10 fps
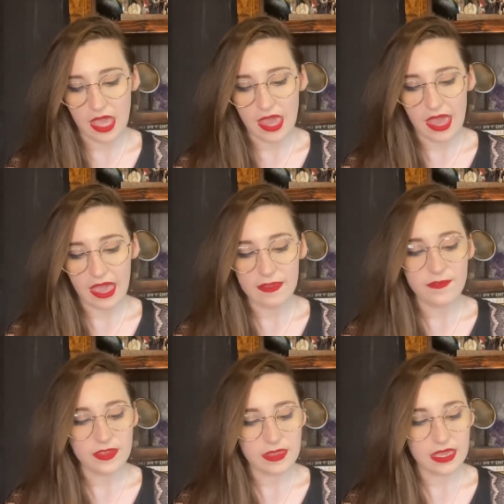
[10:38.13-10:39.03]
I
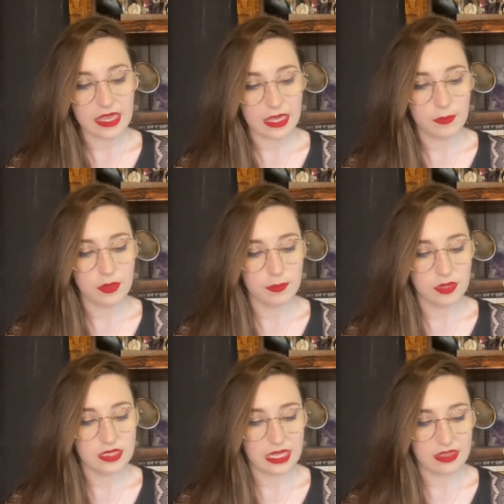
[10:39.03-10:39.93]
feel like it would
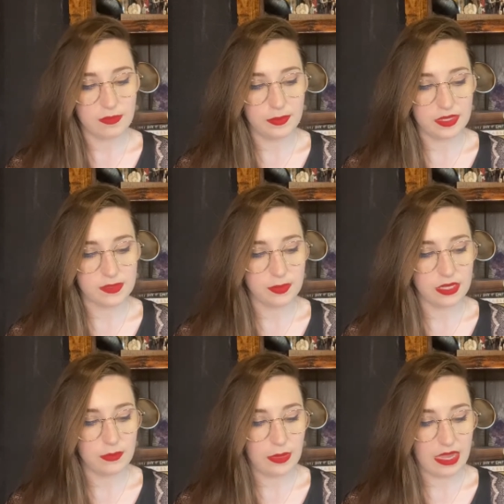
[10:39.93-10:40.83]
protect the books pretty
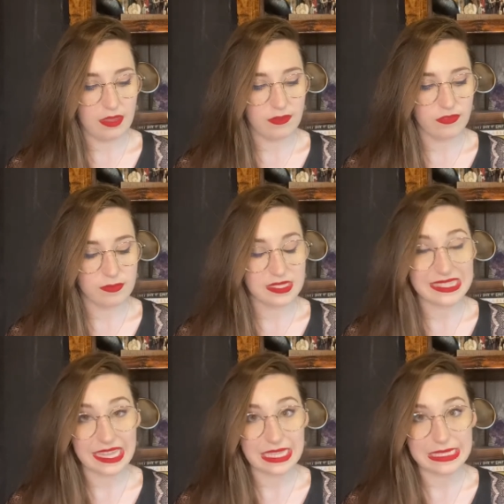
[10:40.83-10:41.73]
well from a
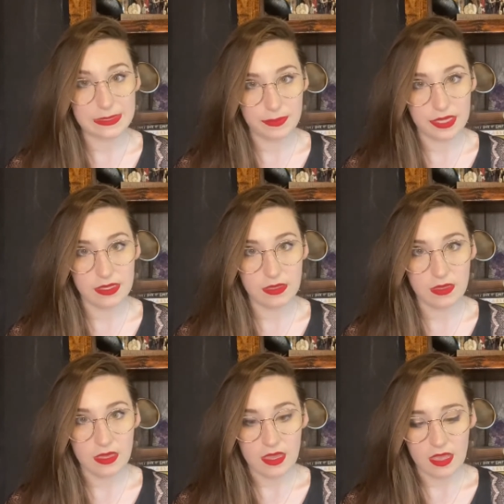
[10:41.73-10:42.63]
slight spill
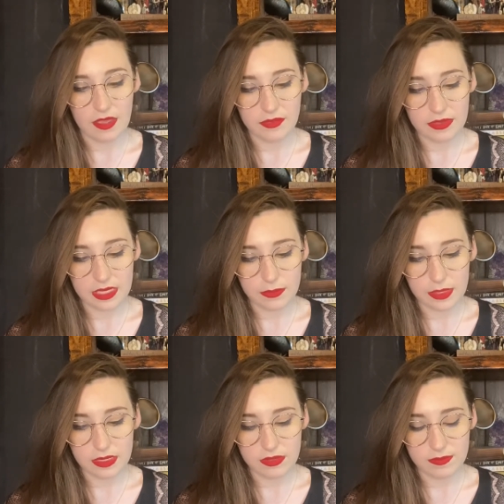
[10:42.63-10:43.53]
of a liquid
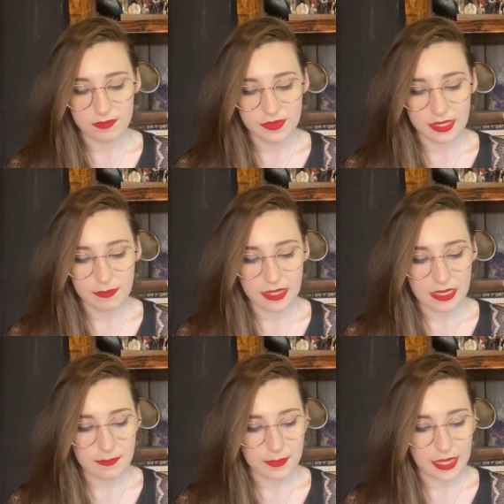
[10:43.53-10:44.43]
or something,
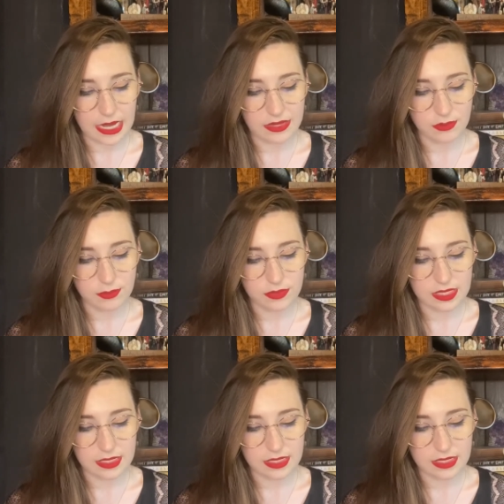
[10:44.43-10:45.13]
but I don't